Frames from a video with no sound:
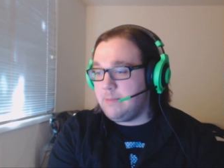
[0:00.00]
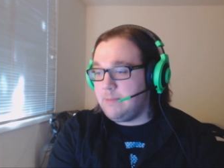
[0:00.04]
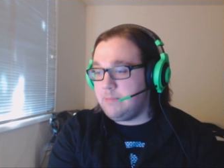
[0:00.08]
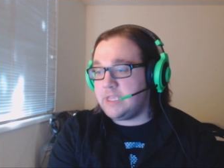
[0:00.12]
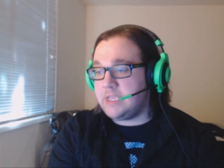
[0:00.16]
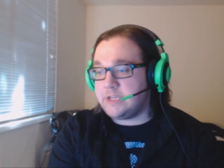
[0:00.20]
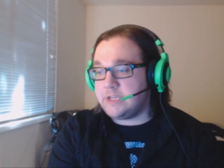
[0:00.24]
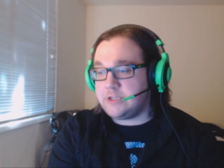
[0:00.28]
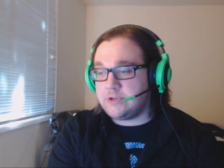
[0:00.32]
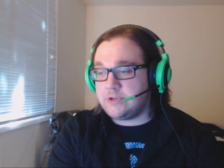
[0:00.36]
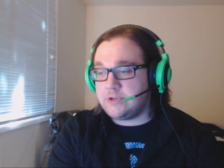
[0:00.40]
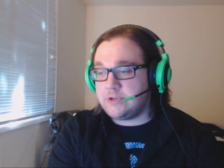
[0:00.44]

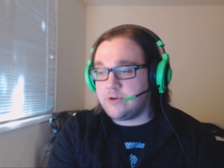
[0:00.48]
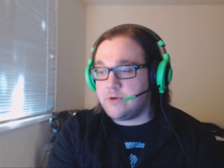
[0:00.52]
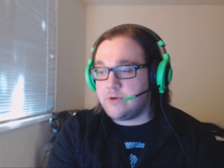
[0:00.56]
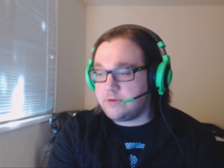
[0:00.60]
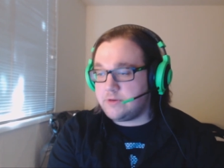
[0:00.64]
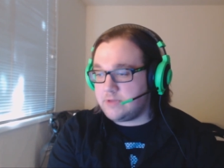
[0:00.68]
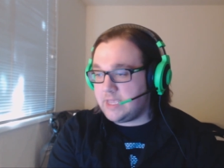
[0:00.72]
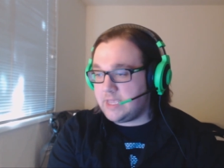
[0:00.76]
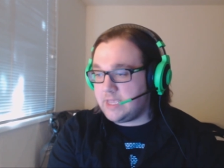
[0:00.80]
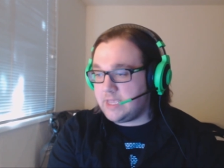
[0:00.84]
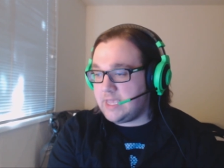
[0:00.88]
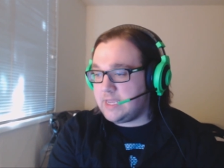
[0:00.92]
Mid, you go
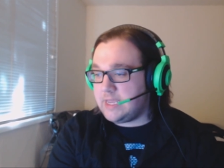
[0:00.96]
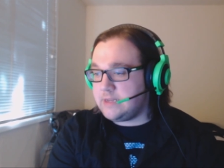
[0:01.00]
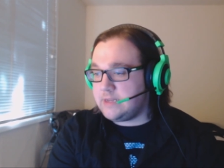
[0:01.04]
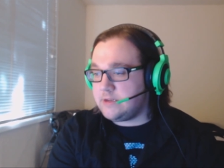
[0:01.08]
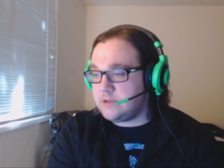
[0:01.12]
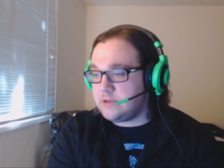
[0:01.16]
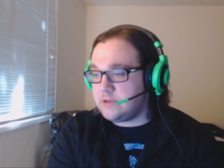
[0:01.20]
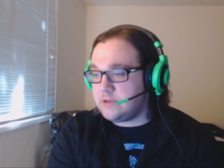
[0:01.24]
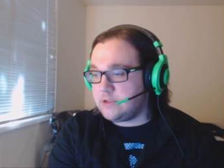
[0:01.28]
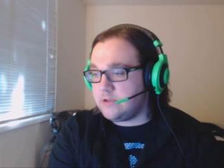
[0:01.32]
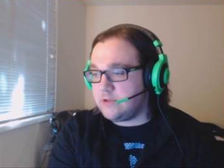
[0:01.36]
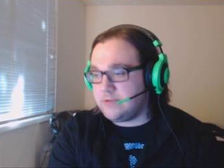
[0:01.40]
ahead
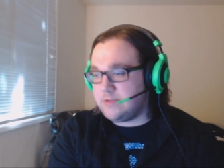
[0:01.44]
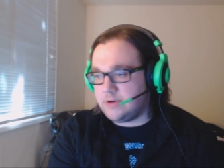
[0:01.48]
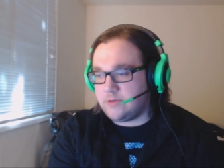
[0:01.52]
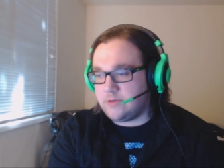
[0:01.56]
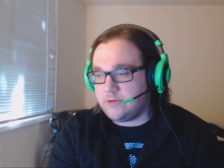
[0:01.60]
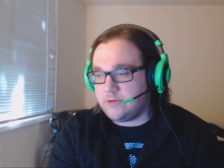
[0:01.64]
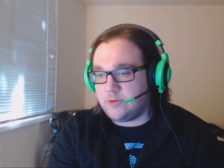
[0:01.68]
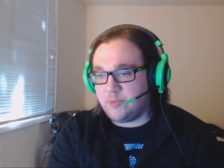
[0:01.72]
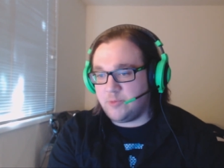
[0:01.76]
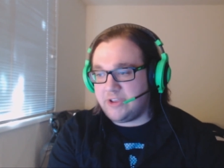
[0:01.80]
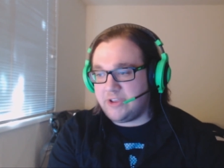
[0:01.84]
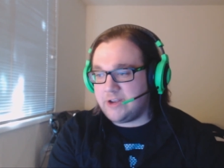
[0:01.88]
and, you, you
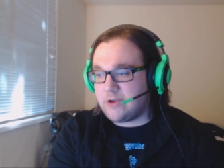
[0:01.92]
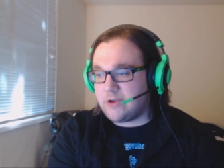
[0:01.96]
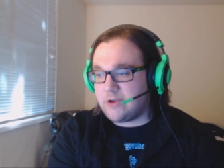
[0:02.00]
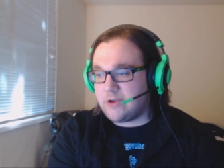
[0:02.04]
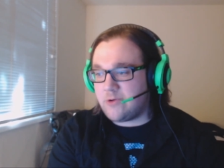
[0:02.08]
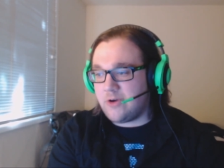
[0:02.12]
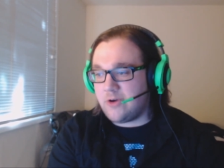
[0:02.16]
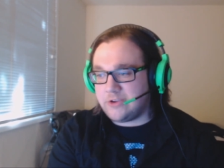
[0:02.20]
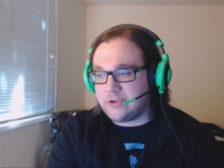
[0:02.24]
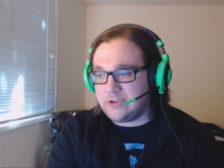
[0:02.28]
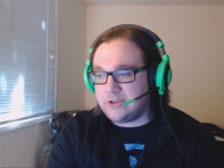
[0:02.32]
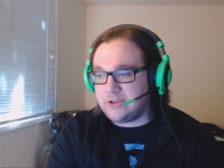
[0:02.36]
know, you're playing
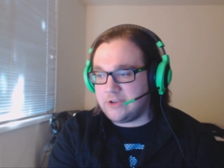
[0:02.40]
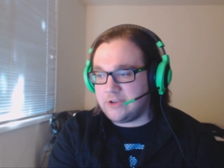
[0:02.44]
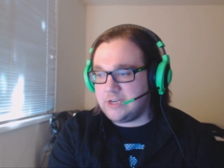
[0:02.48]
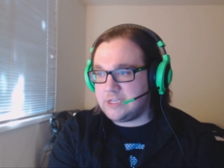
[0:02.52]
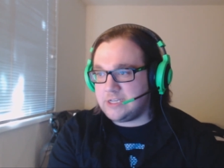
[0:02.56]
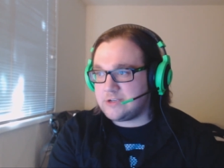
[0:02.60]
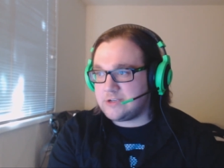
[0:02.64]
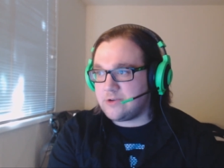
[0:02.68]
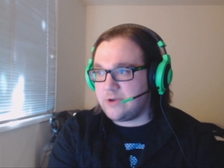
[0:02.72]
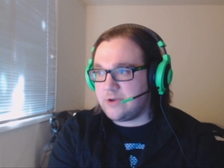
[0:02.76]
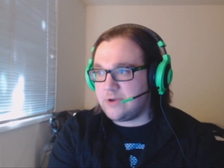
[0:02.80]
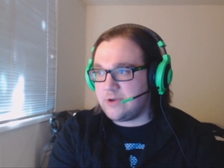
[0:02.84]
Al-Kwong. You
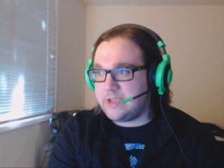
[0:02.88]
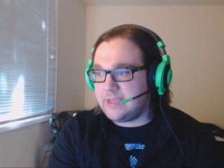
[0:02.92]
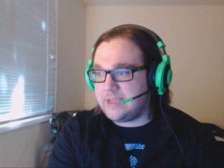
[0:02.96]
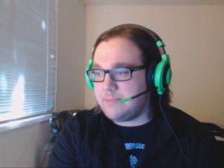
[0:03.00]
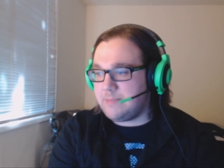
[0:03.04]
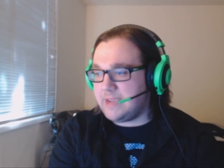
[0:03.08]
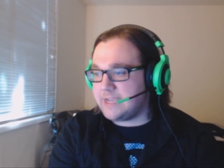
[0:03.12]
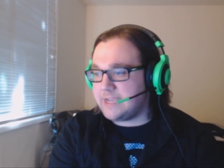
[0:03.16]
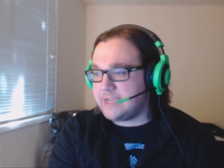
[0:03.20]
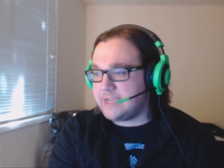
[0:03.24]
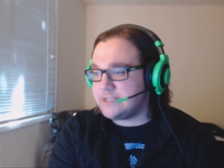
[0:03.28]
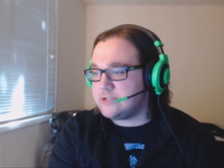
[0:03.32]
need to go
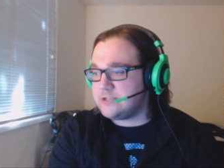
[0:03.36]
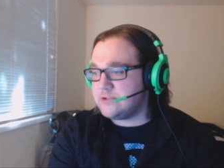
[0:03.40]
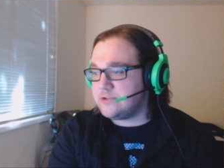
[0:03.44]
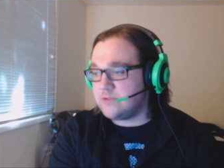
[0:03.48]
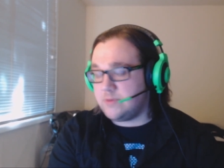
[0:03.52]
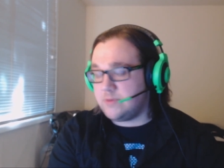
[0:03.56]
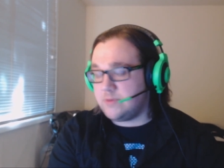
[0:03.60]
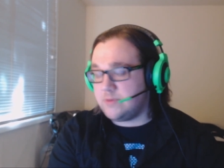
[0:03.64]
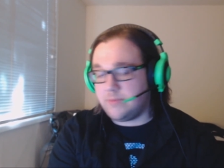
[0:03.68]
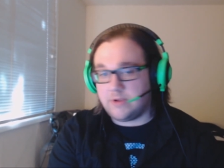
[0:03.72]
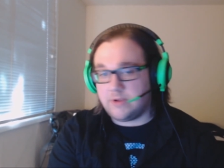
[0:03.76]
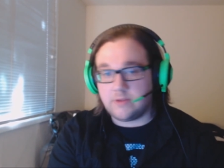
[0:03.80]
ahead and max your
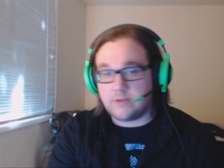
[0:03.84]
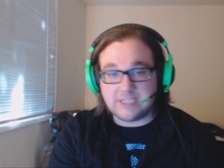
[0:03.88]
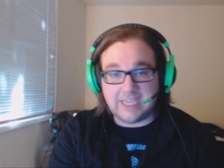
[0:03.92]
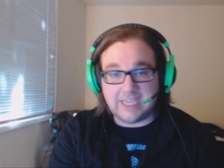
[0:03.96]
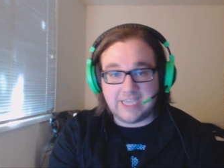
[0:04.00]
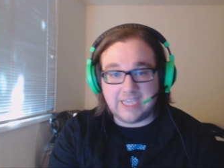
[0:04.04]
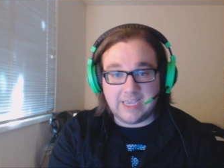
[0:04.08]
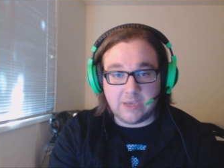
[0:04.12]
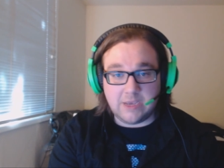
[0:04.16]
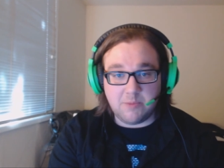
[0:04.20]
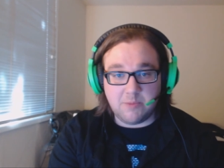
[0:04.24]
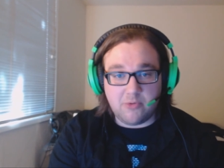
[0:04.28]
three, but
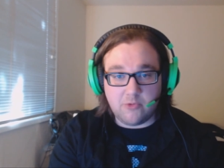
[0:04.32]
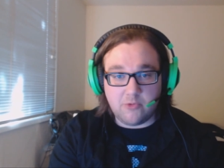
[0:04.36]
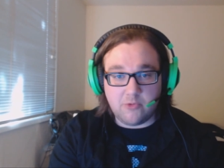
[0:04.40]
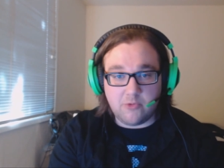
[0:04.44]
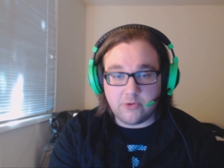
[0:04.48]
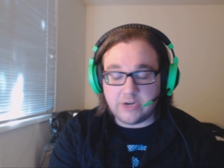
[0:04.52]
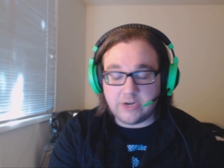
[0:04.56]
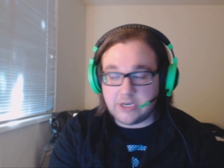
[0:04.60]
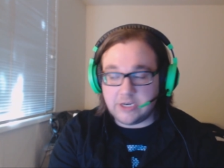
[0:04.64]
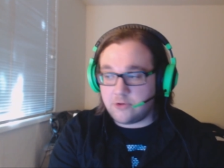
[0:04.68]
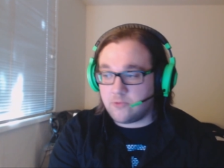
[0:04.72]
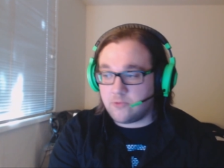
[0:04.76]
take a
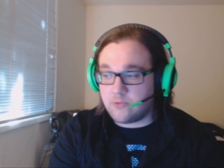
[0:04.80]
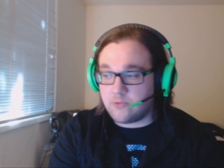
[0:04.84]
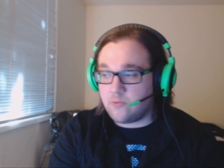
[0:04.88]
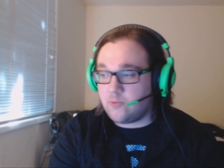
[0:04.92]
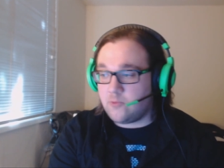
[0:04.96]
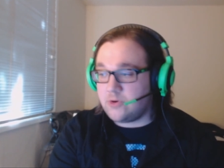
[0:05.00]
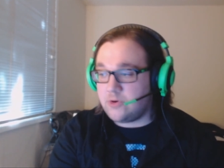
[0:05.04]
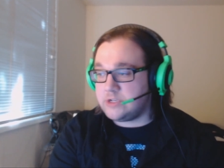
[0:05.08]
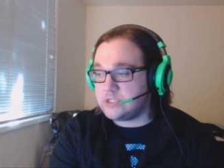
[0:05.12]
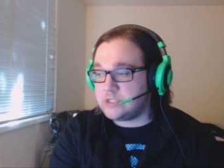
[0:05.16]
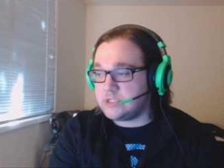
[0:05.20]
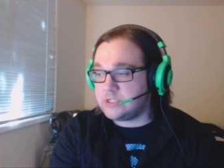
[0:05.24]
point in your
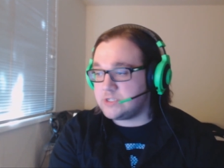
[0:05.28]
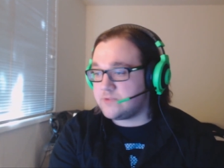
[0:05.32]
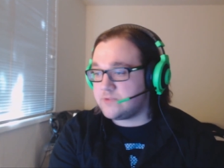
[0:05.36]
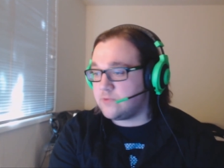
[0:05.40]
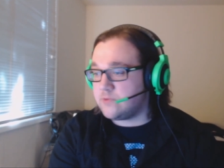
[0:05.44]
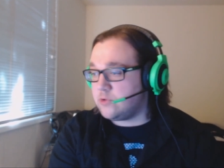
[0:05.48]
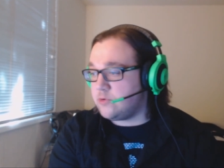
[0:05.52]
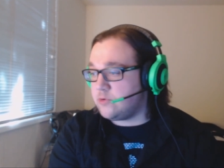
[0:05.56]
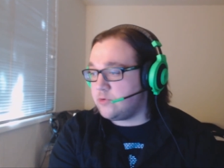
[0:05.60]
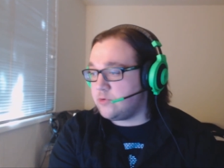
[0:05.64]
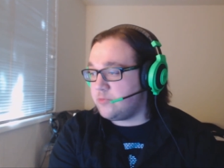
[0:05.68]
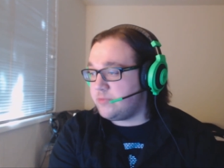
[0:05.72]
one just
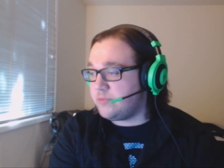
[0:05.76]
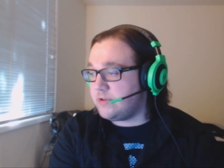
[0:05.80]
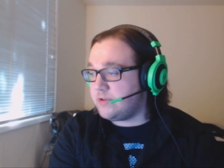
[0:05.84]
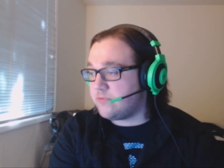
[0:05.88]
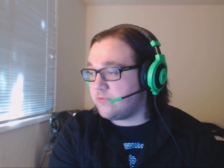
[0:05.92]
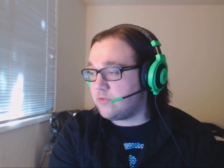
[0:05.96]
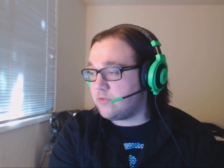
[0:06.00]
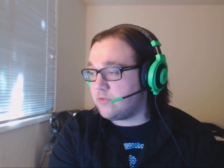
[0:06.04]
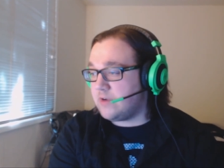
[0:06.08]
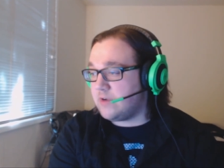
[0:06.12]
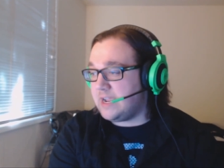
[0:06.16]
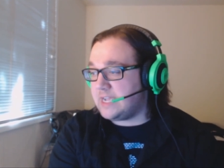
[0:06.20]
for a little bit
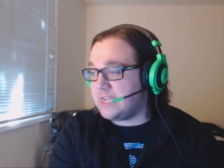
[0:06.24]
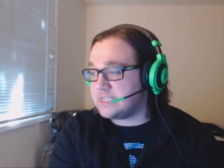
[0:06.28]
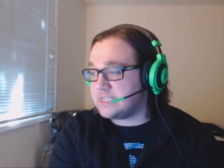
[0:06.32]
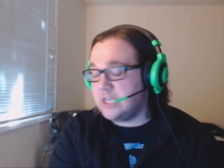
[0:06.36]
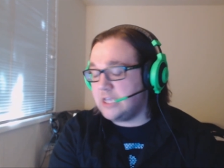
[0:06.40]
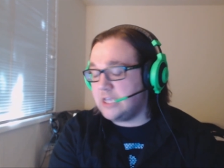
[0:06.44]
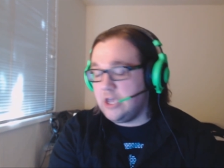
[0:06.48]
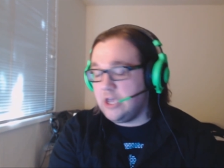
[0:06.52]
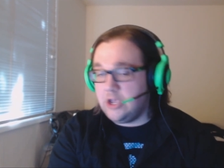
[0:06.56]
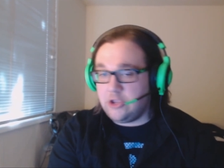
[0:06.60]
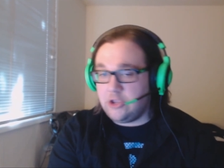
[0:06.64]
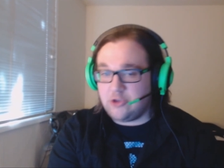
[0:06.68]
of
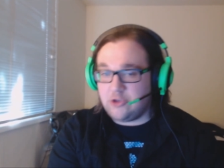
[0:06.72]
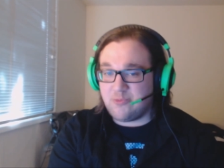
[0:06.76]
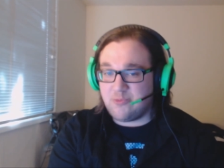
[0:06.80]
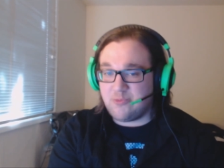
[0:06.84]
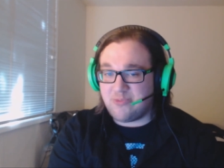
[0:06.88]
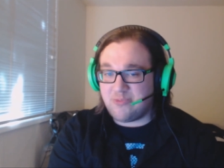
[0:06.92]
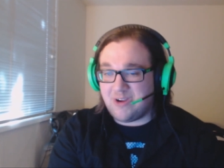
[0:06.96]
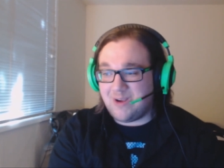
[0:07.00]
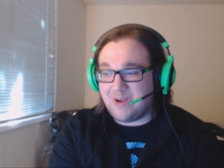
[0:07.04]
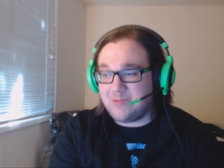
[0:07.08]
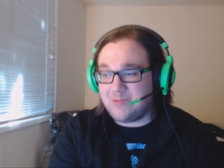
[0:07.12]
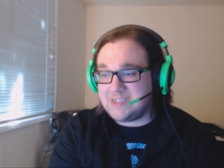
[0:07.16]
harass. You
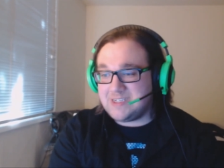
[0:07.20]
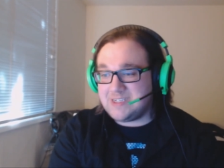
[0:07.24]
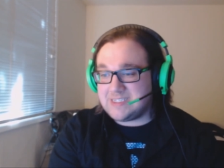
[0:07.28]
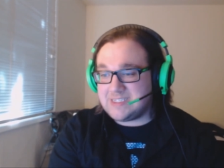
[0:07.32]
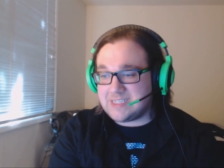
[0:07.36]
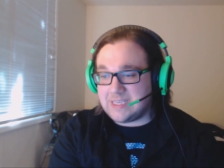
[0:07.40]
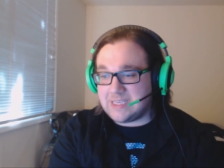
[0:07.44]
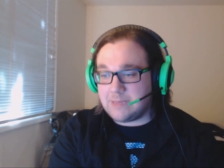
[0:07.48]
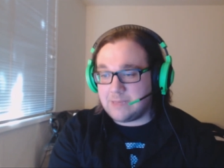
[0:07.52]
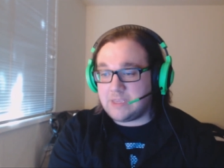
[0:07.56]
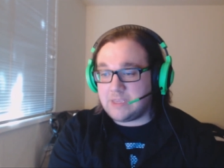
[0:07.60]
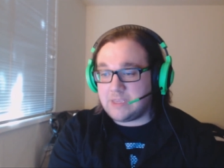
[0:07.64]
can probably
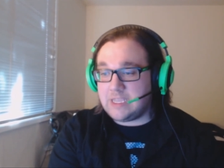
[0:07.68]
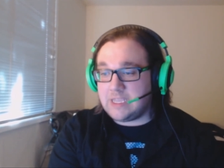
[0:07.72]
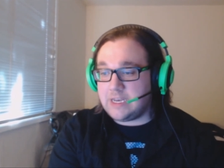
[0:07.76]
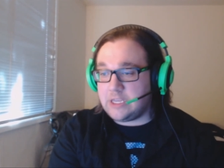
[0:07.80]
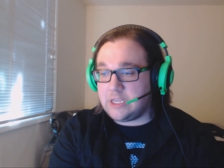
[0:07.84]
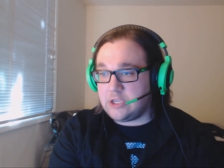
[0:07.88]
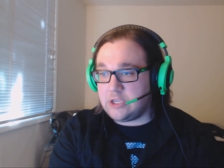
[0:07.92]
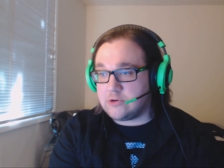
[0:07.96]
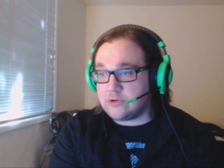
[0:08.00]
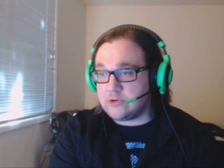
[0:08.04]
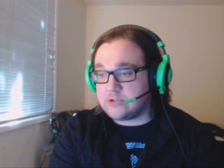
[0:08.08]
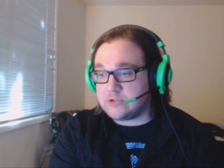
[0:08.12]
skip
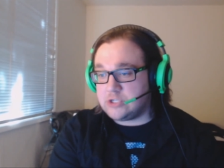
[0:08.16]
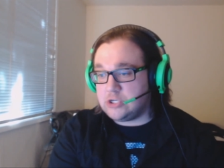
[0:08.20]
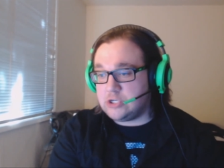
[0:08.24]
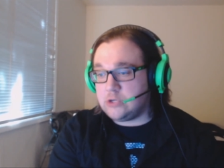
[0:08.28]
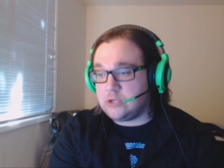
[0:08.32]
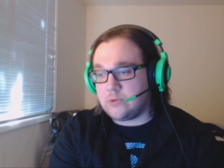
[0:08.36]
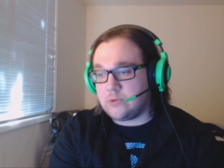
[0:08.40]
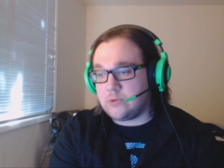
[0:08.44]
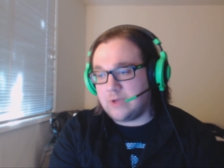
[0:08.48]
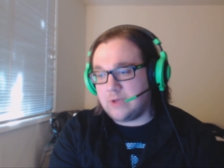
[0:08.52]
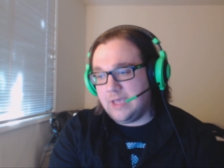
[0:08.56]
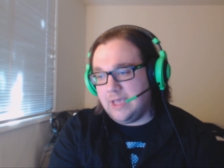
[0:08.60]
getting your
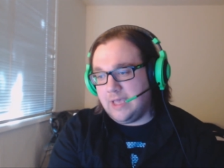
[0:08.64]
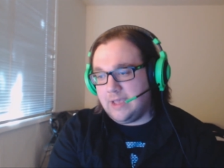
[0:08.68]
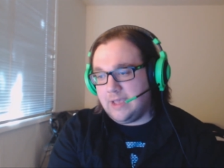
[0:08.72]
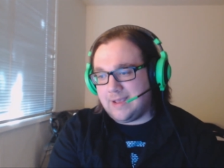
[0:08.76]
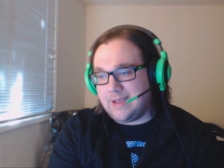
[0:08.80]
two.